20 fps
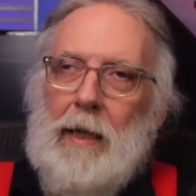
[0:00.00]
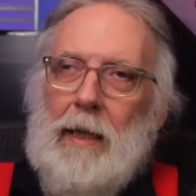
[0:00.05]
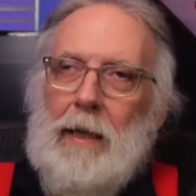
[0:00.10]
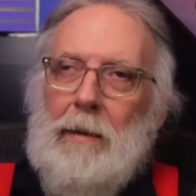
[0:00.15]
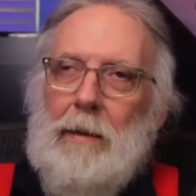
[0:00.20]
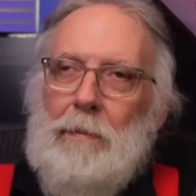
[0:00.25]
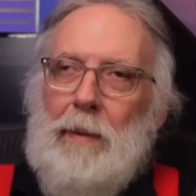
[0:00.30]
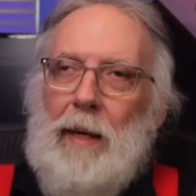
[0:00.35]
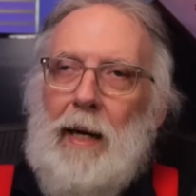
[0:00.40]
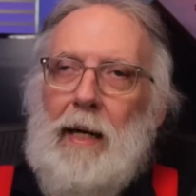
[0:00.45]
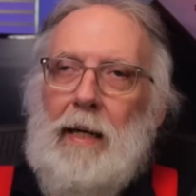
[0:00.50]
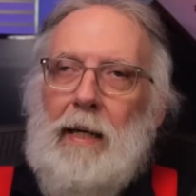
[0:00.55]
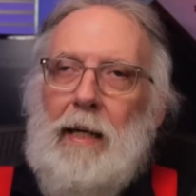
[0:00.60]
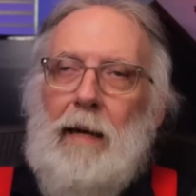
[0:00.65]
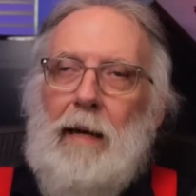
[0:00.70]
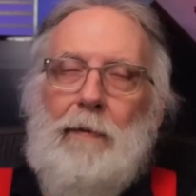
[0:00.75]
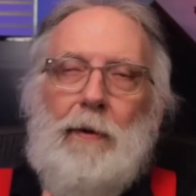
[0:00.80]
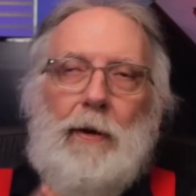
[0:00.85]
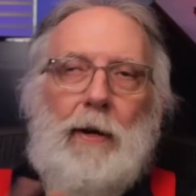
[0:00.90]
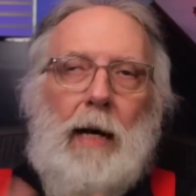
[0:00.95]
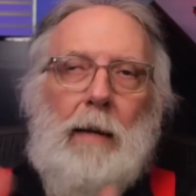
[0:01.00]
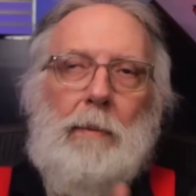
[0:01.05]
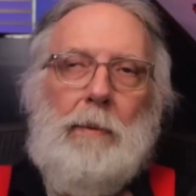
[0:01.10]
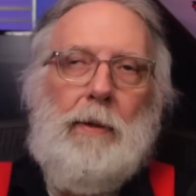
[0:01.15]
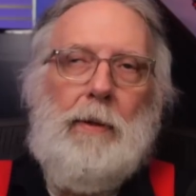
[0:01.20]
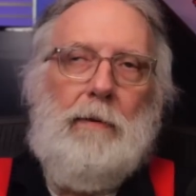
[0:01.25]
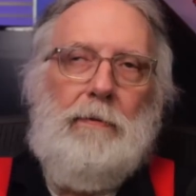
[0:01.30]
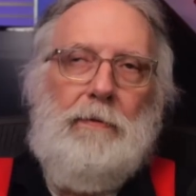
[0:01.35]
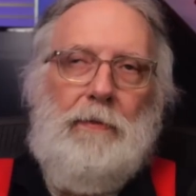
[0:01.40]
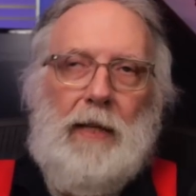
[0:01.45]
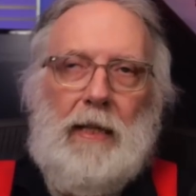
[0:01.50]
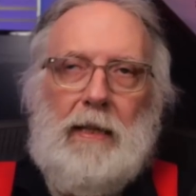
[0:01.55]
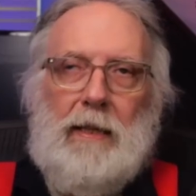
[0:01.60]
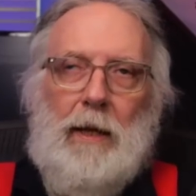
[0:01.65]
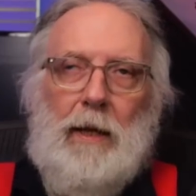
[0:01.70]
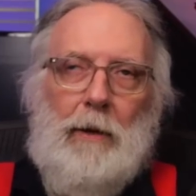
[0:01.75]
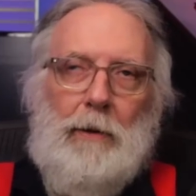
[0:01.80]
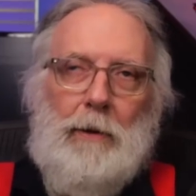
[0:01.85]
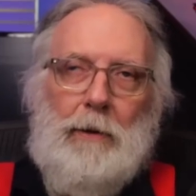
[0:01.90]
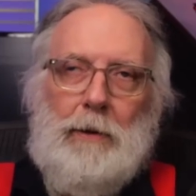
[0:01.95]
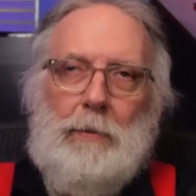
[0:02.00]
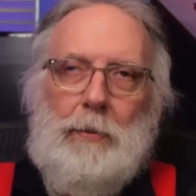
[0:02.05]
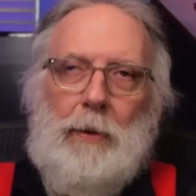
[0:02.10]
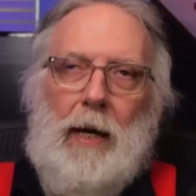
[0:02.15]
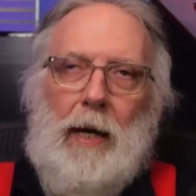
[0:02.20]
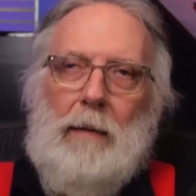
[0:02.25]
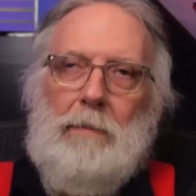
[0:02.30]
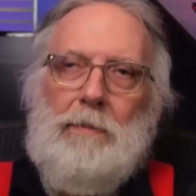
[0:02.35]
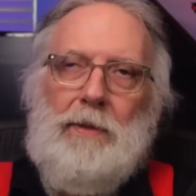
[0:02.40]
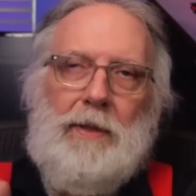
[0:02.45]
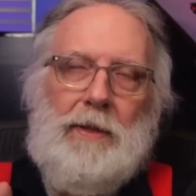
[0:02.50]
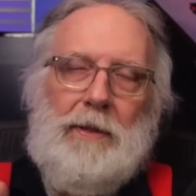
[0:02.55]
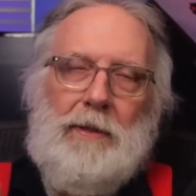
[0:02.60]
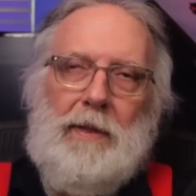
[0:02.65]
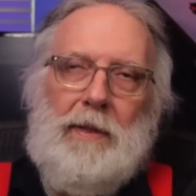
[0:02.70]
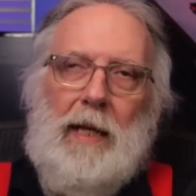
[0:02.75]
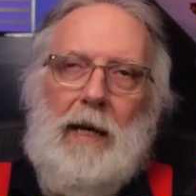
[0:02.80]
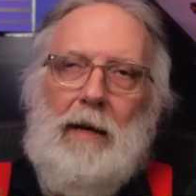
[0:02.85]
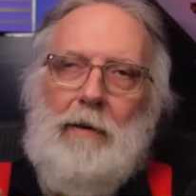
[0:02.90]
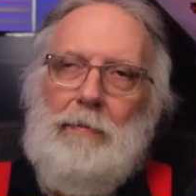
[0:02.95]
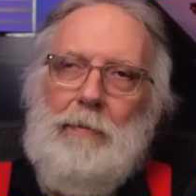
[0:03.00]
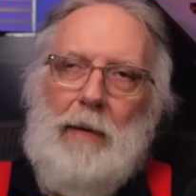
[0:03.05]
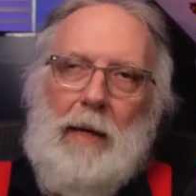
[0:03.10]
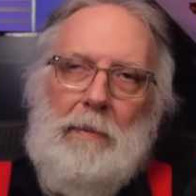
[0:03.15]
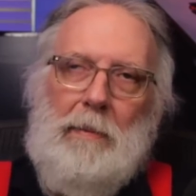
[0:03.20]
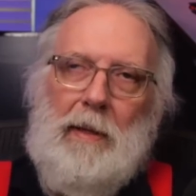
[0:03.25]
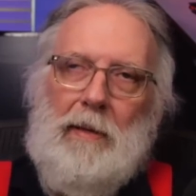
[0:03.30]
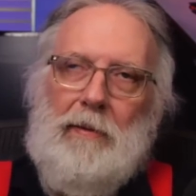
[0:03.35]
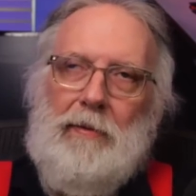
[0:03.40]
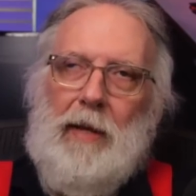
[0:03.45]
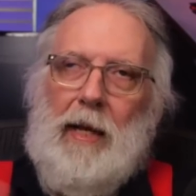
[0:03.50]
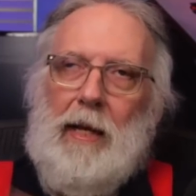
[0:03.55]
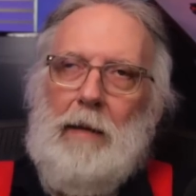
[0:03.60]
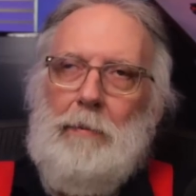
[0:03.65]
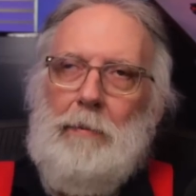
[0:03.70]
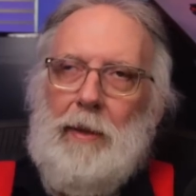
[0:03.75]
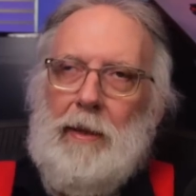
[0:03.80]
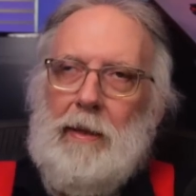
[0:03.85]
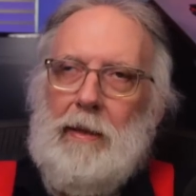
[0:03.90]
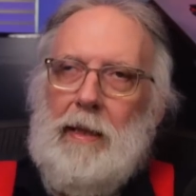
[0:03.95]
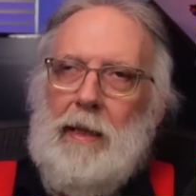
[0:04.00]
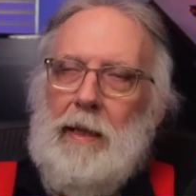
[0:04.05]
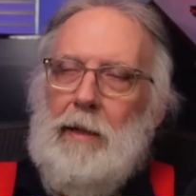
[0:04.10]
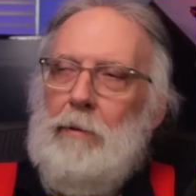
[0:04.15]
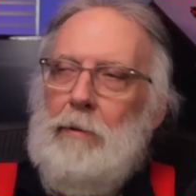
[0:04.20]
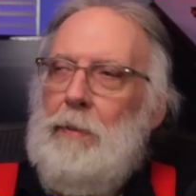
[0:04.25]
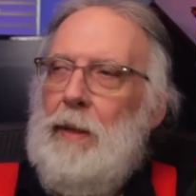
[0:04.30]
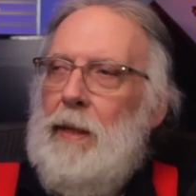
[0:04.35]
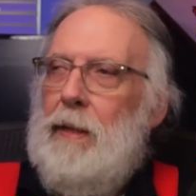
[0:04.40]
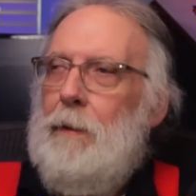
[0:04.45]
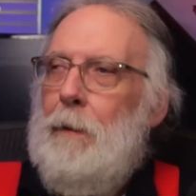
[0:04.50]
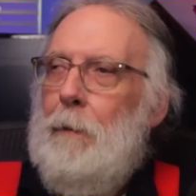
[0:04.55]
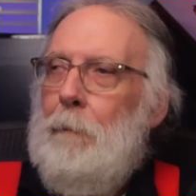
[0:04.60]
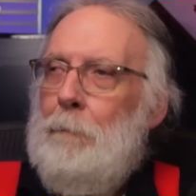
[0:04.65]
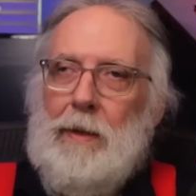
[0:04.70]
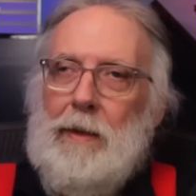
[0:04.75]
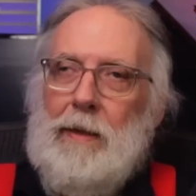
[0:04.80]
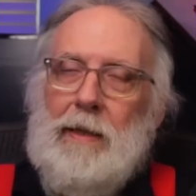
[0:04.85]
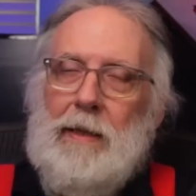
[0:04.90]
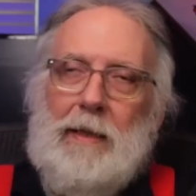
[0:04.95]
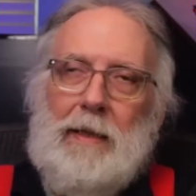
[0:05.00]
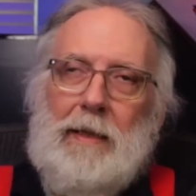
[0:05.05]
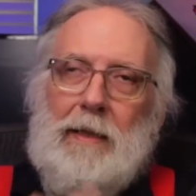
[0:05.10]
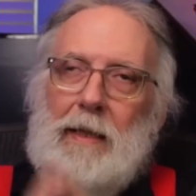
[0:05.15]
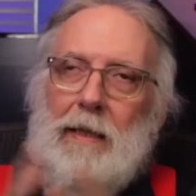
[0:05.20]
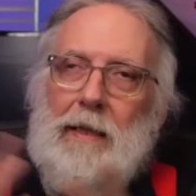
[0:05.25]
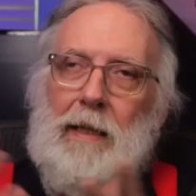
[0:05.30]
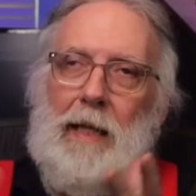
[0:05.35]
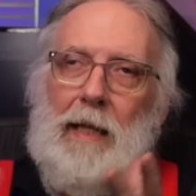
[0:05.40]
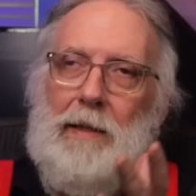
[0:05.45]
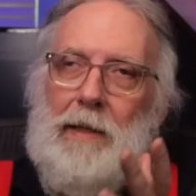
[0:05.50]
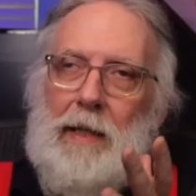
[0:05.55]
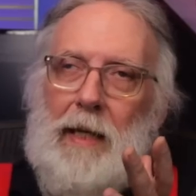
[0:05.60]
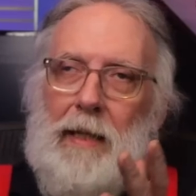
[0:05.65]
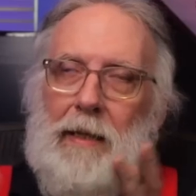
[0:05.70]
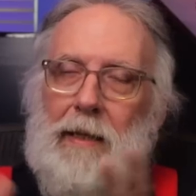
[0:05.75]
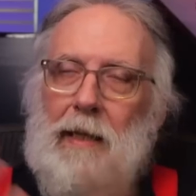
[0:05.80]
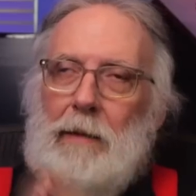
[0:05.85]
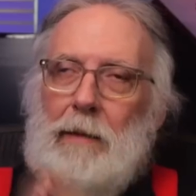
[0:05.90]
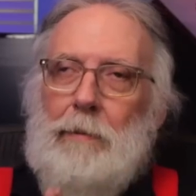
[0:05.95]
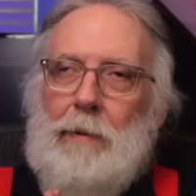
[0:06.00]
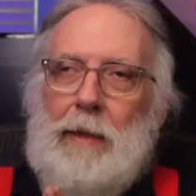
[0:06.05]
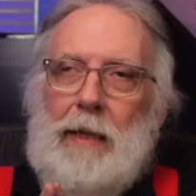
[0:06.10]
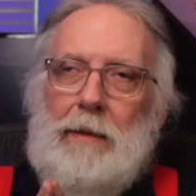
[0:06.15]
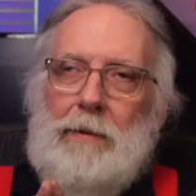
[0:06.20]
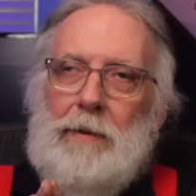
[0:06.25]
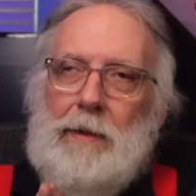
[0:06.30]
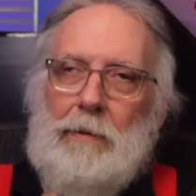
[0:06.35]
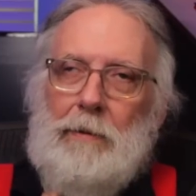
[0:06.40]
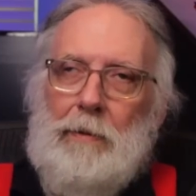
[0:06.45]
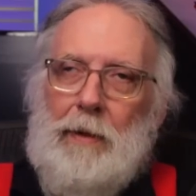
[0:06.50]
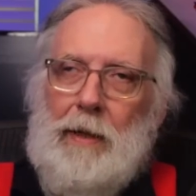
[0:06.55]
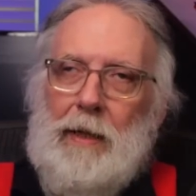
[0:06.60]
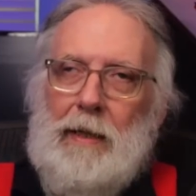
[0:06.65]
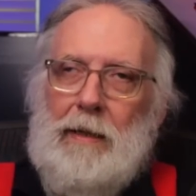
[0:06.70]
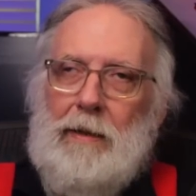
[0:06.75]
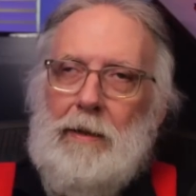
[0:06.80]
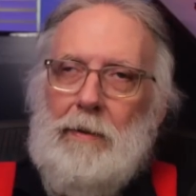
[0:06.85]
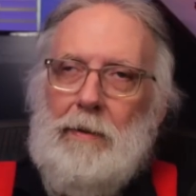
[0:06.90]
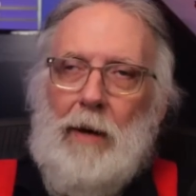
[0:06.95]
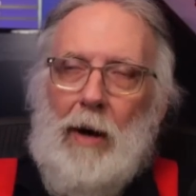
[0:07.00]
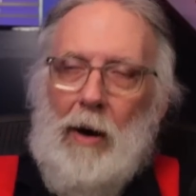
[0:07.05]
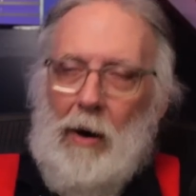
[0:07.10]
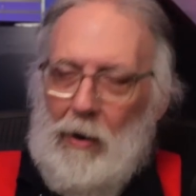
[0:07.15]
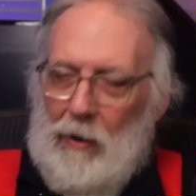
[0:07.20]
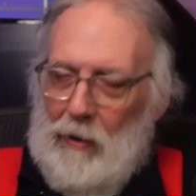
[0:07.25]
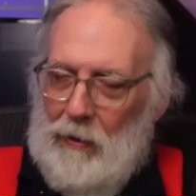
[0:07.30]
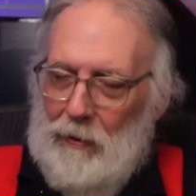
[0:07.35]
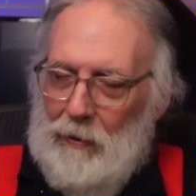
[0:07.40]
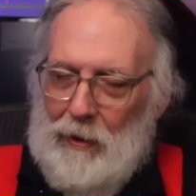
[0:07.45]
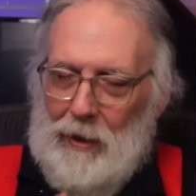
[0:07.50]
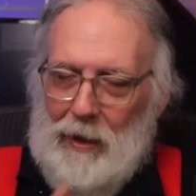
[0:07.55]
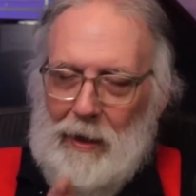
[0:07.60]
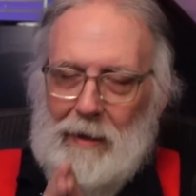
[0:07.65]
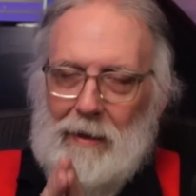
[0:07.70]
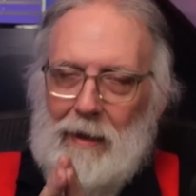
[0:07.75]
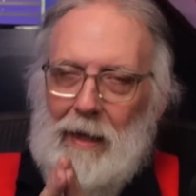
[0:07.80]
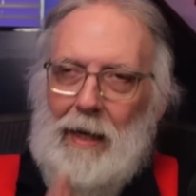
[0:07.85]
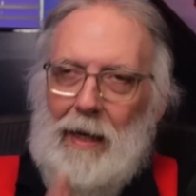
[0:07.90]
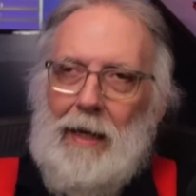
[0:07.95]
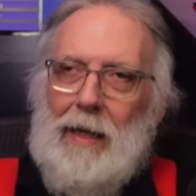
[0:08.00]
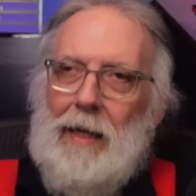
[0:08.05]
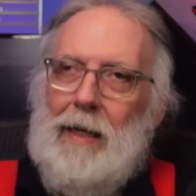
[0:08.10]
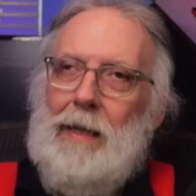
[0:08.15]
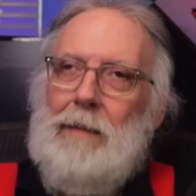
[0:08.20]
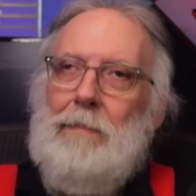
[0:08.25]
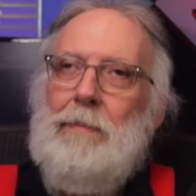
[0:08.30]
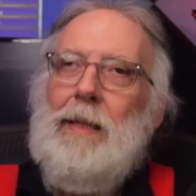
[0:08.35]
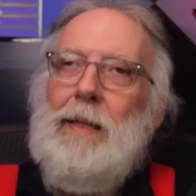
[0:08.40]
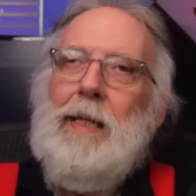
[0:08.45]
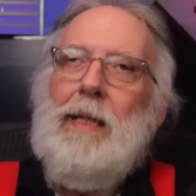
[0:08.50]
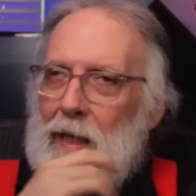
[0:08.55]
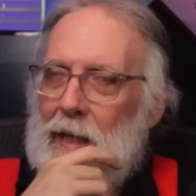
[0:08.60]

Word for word: But if you're able to fix all those problems yourself, maybe it's not a big deal. But this is the thing that we used to run into all the time.